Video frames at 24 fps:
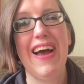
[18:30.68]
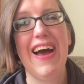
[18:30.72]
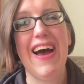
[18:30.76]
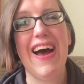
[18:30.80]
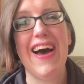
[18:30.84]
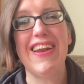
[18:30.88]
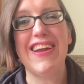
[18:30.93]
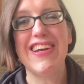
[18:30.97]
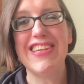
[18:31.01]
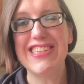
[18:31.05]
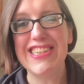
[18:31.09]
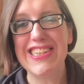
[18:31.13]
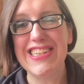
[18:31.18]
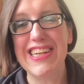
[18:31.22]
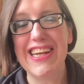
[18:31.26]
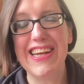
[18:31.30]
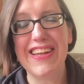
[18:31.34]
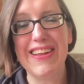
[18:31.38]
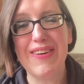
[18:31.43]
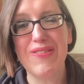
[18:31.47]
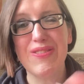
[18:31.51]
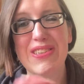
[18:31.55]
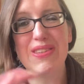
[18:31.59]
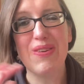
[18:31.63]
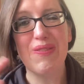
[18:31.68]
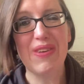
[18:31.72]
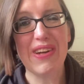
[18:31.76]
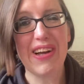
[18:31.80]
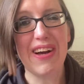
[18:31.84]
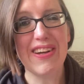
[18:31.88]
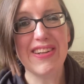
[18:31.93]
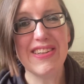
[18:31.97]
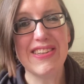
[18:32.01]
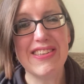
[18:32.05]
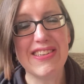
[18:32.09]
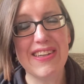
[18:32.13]
And I did it. That was something
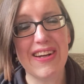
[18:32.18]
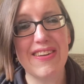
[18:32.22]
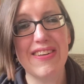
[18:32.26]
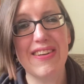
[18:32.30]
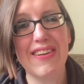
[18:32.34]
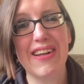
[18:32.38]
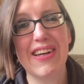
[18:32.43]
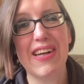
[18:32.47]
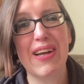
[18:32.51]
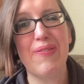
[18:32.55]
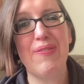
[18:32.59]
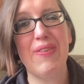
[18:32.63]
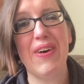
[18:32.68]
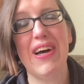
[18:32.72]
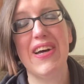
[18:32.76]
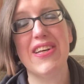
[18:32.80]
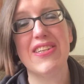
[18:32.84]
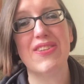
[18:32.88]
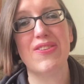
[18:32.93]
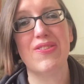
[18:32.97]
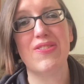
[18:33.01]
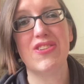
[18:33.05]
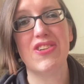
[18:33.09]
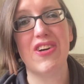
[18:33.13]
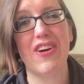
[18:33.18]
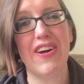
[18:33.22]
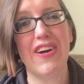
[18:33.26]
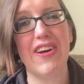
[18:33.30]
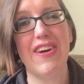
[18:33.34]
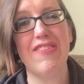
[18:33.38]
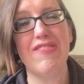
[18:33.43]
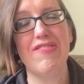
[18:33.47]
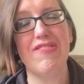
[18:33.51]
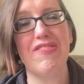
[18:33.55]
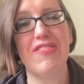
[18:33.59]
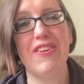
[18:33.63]
I'd done like a personal
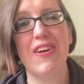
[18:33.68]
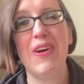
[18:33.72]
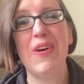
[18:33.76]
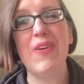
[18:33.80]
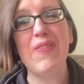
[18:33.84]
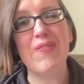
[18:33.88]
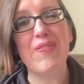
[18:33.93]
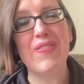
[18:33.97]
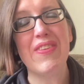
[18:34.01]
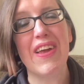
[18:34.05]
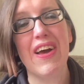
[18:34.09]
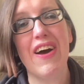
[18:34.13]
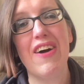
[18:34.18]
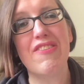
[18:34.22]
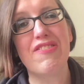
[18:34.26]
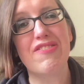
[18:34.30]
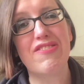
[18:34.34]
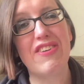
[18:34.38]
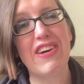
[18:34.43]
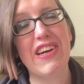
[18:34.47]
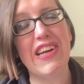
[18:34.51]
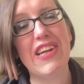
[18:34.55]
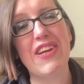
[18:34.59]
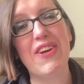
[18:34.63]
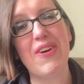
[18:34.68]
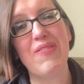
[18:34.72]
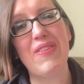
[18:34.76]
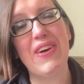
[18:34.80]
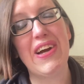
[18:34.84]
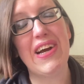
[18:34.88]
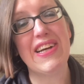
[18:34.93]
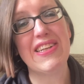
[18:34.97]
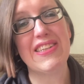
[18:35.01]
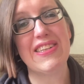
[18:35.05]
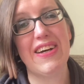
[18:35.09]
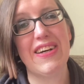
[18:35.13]
triumph. I've really got my
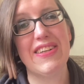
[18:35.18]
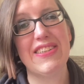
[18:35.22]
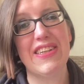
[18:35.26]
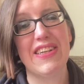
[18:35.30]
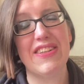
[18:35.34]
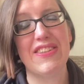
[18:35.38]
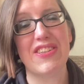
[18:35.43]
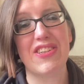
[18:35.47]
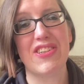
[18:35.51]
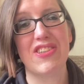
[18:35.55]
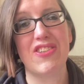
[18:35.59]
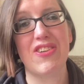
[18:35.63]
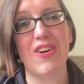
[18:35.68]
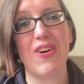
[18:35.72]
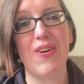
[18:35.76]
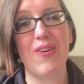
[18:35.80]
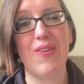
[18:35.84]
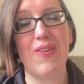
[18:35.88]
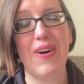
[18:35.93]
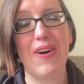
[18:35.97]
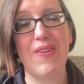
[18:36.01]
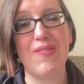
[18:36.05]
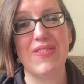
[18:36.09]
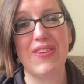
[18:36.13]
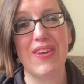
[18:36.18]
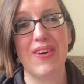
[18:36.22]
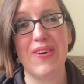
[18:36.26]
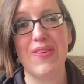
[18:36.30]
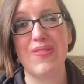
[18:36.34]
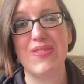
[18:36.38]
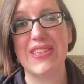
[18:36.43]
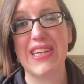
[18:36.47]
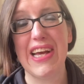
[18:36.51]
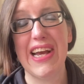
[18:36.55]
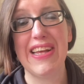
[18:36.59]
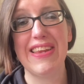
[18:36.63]
anxiety under control and I'm
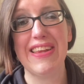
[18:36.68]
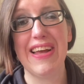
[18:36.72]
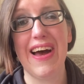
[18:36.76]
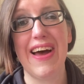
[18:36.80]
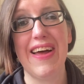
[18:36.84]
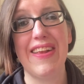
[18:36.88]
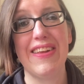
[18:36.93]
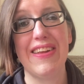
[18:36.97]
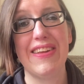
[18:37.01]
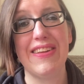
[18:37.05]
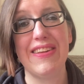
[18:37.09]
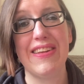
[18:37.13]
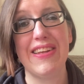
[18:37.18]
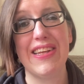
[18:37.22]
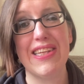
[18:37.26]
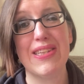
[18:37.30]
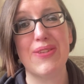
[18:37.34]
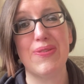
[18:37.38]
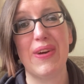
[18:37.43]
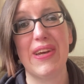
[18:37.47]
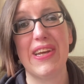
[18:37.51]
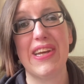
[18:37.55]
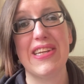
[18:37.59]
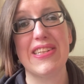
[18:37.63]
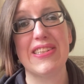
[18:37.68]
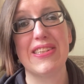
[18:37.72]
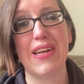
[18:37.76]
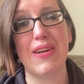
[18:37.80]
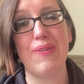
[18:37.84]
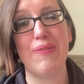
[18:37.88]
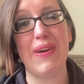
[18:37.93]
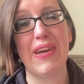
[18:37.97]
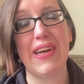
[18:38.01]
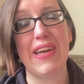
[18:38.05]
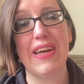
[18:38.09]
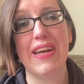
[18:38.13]
saying that and then this week is going to
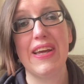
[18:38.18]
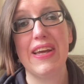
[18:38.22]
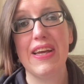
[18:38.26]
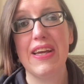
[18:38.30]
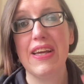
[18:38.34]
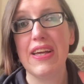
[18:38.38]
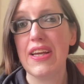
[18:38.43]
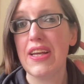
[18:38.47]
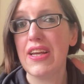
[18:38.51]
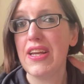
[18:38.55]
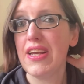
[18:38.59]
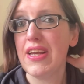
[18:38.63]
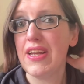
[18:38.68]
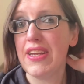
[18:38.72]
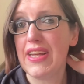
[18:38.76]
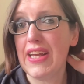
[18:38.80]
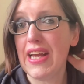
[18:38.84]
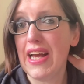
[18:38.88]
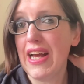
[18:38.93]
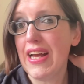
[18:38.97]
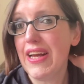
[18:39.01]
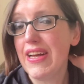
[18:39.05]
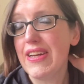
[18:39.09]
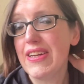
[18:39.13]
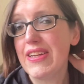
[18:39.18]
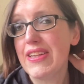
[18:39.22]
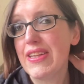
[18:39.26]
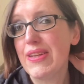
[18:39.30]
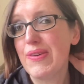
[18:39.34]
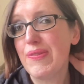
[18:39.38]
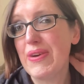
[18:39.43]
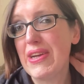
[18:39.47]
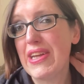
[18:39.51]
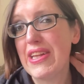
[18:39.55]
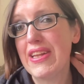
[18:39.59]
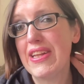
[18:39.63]
be, yeah, the
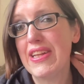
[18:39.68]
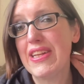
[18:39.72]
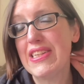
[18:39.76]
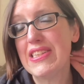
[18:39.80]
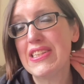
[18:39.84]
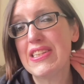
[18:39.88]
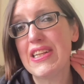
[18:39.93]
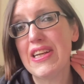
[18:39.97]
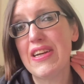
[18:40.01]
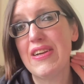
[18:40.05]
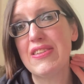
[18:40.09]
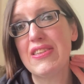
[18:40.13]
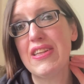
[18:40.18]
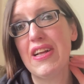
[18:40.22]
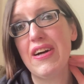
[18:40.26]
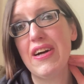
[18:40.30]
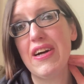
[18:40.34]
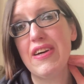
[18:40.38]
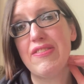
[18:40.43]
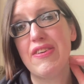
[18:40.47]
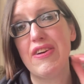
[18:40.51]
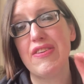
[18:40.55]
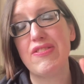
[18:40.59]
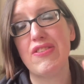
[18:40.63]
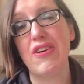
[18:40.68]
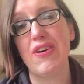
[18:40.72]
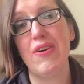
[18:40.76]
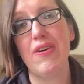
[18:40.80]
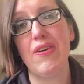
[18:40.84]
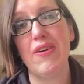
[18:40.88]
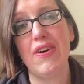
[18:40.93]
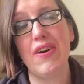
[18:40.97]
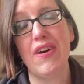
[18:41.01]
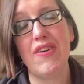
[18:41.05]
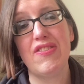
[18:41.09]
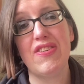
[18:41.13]
week that this goes live I've got,
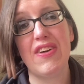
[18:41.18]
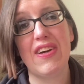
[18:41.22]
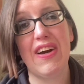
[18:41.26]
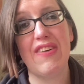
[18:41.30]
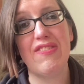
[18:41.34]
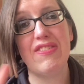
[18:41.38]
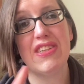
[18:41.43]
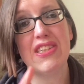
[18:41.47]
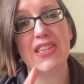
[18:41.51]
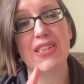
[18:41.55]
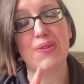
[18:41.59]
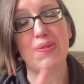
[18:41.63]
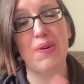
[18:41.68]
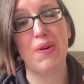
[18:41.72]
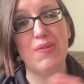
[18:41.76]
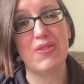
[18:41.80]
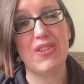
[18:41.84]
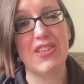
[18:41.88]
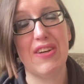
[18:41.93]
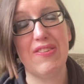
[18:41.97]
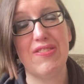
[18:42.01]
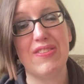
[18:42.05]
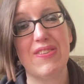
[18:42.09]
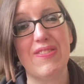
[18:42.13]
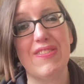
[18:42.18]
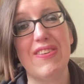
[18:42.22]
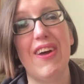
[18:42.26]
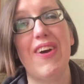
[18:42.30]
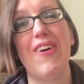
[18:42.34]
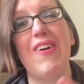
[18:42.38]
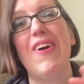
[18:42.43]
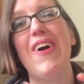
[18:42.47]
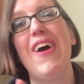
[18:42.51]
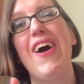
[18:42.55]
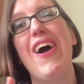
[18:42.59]
I'm having to swap shifts, no,